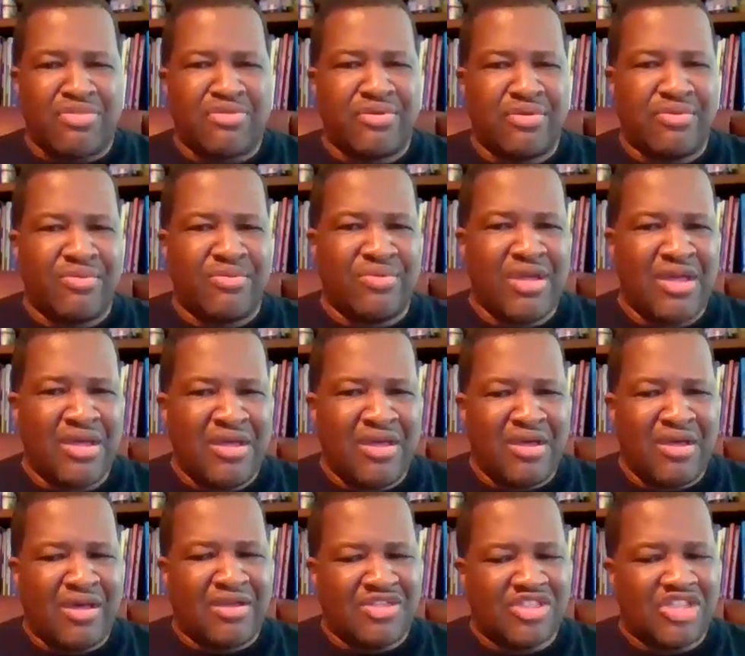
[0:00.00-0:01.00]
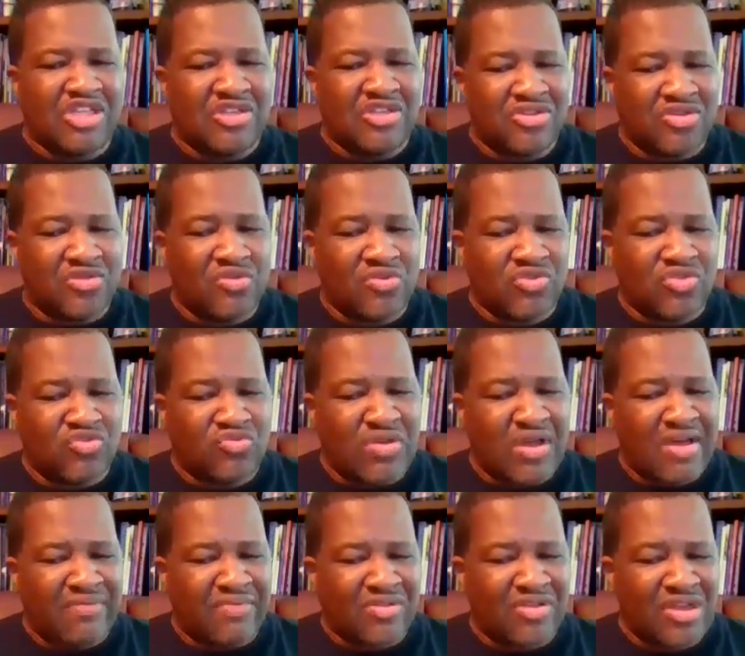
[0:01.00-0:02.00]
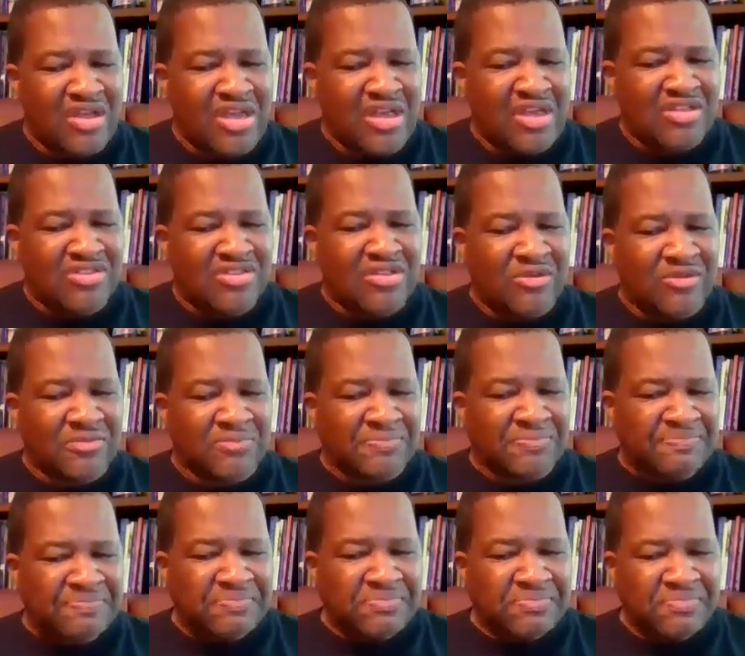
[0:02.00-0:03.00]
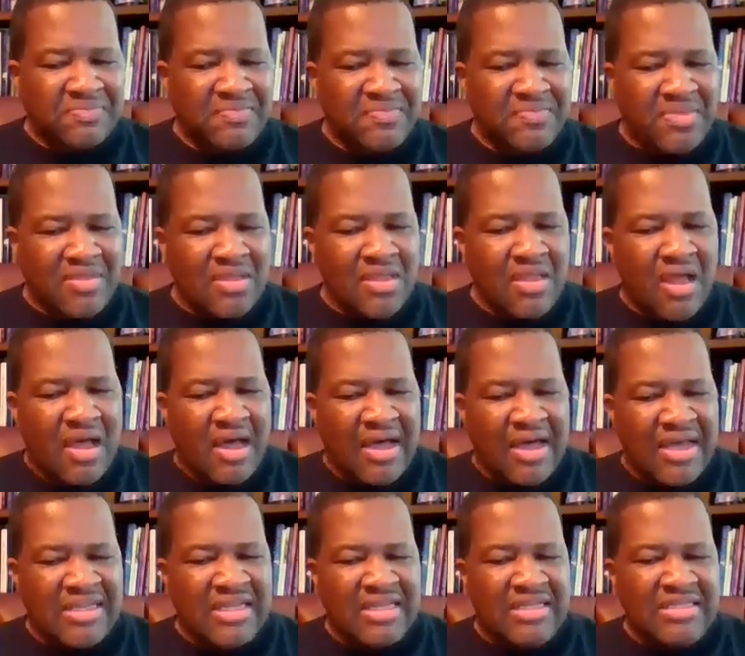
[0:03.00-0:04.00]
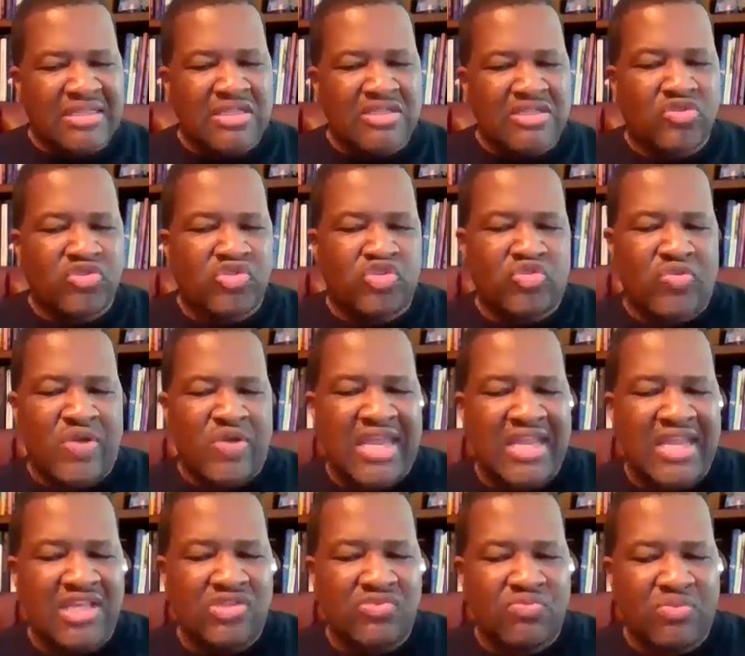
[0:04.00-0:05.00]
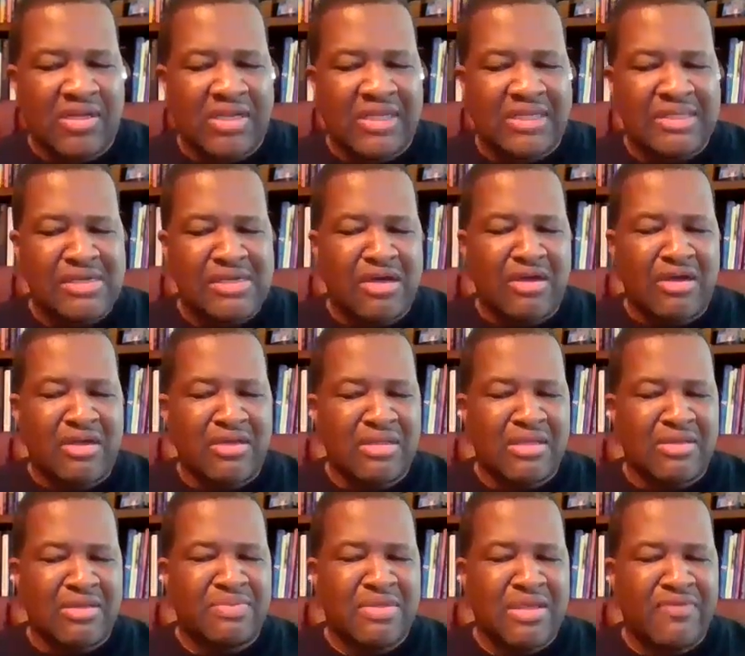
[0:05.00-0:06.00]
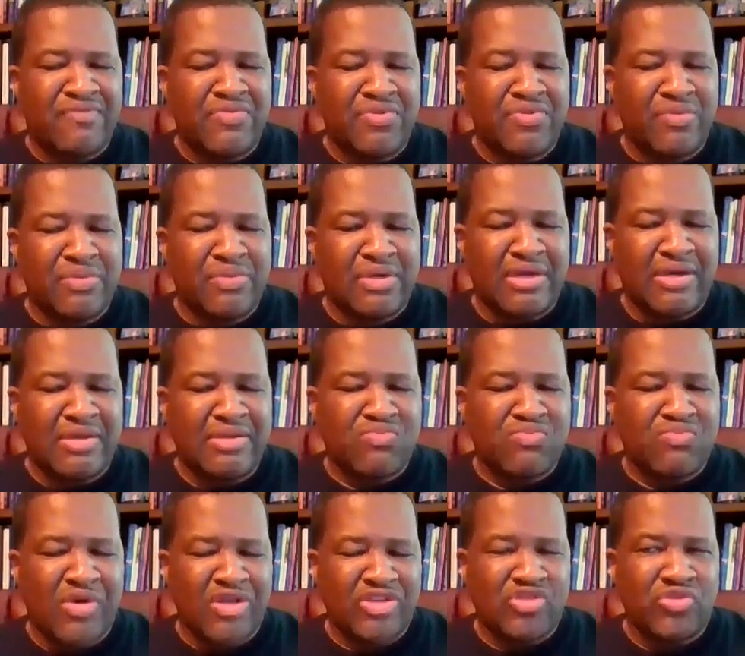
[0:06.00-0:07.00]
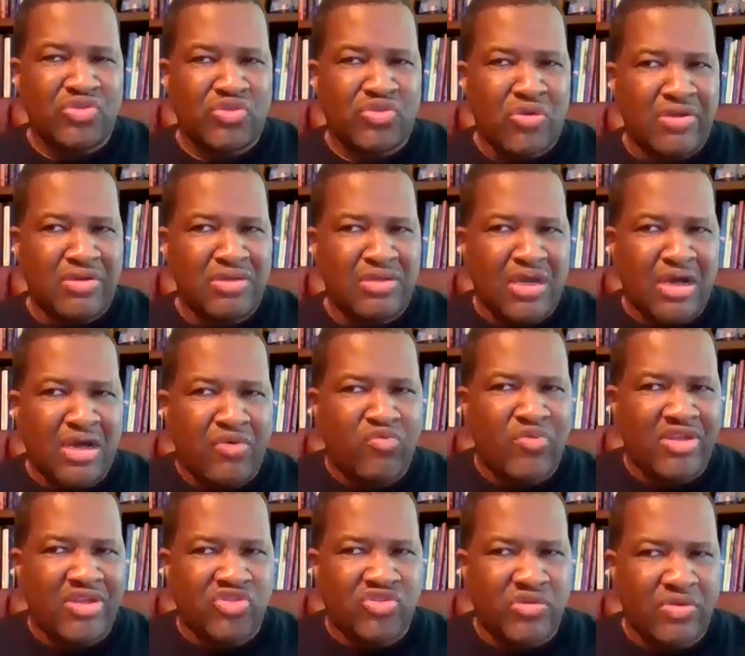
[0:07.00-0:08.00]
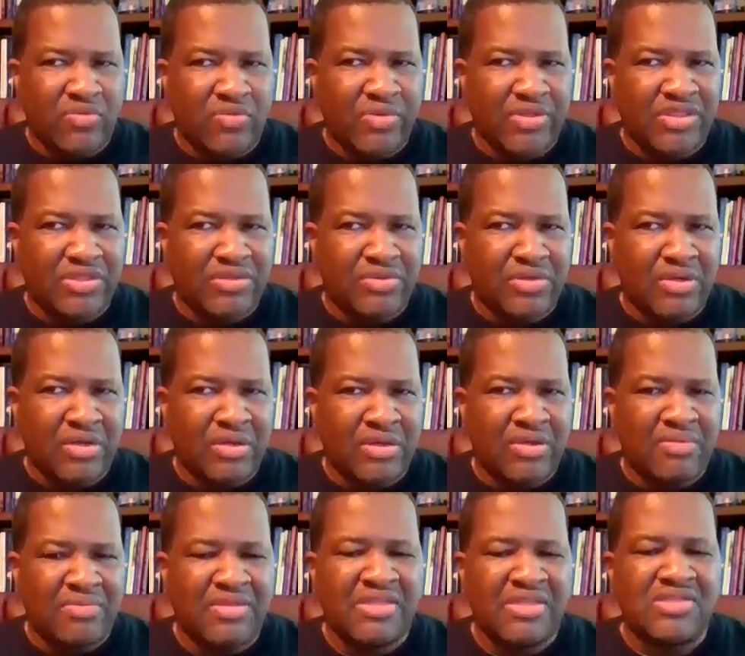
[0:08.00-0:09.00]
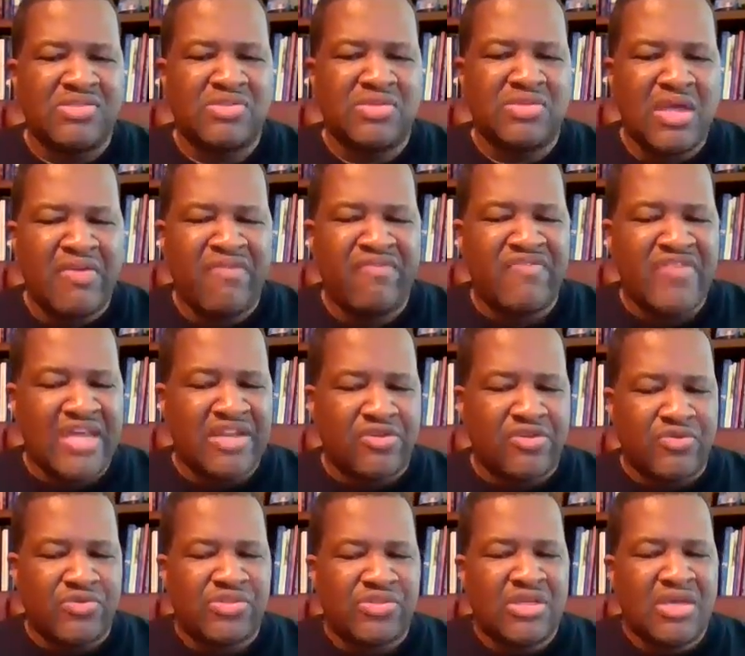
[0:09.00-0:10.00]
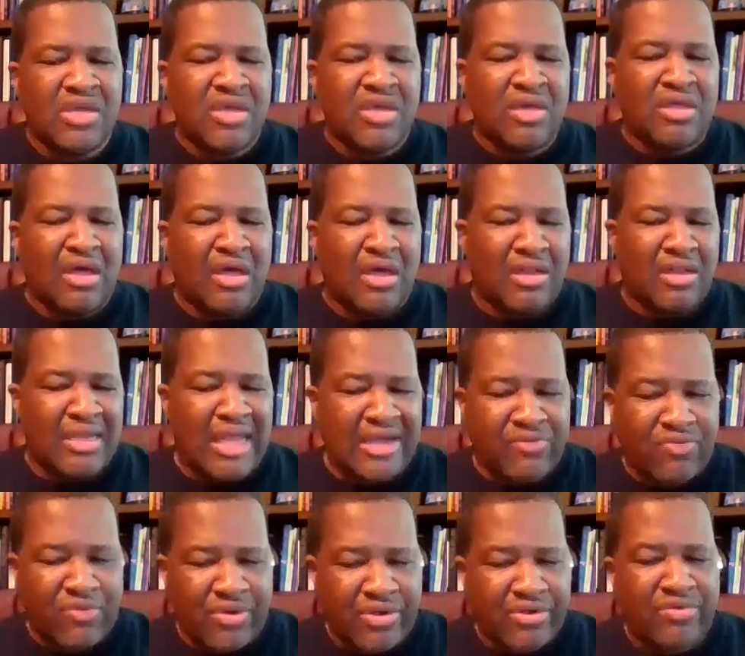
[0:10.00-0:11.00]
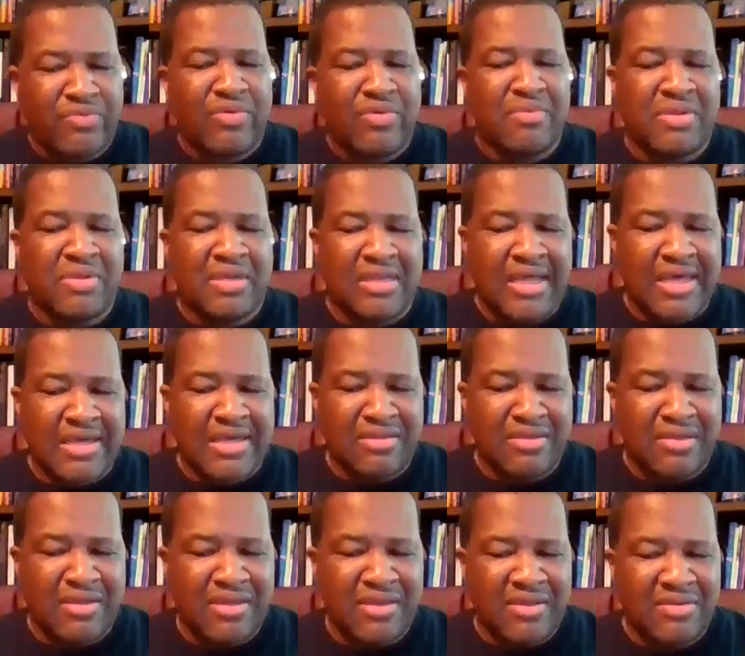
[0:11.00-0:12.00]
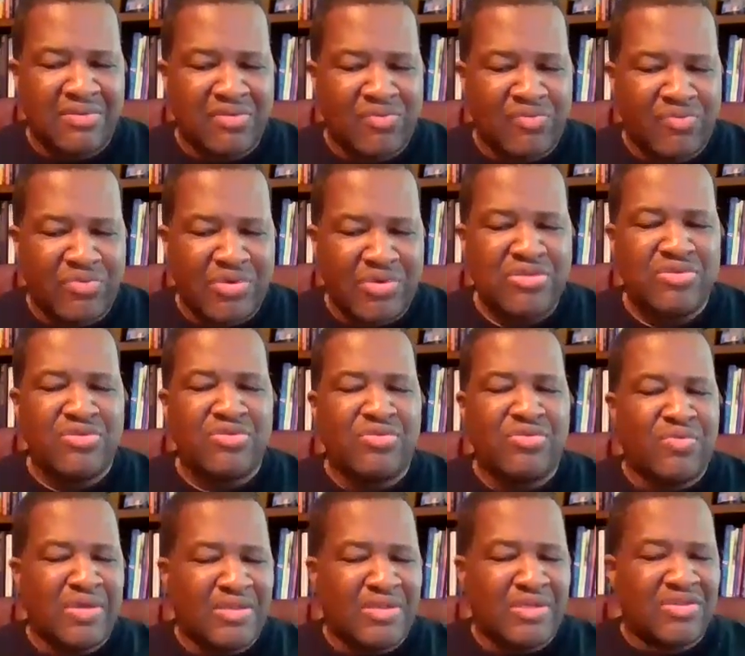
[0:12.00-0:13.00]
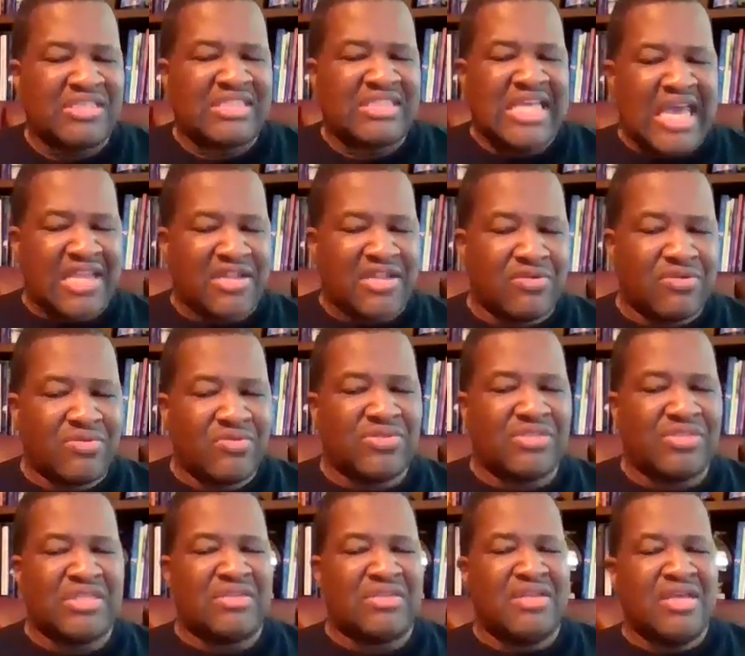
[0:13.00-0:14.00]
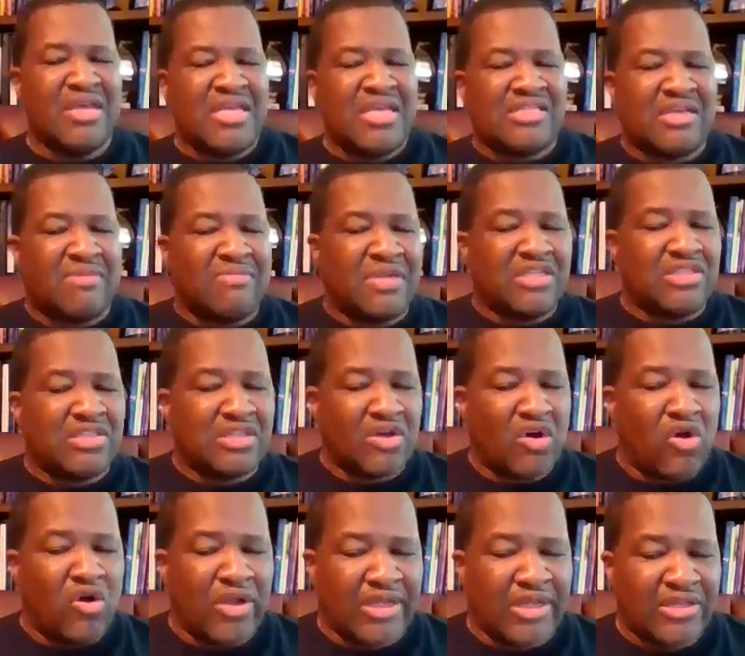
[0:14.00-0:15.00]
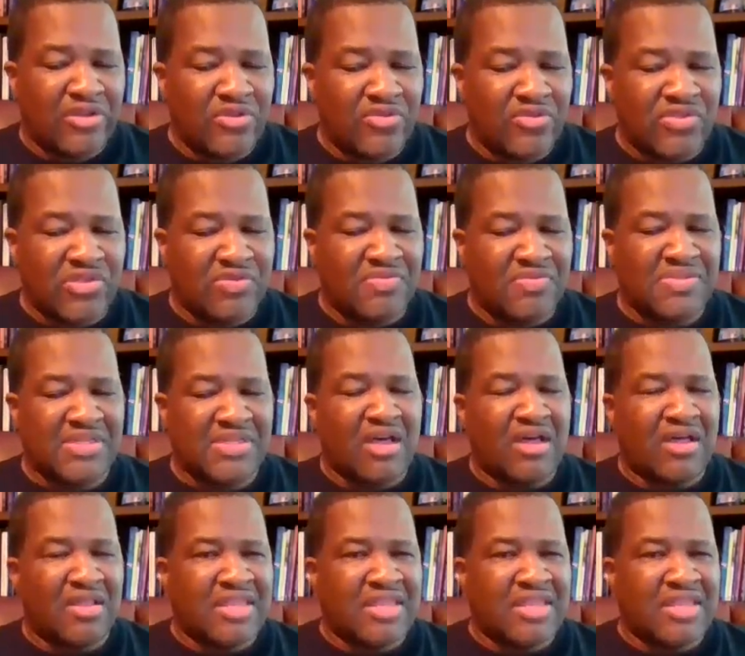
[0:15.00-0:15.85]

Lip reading: through Signature Cruise and Travel. So those trainings will, if you once you start registering with these vendors like Royal Caribbean, like Ryu and Sandals, and some of the all-inclusives,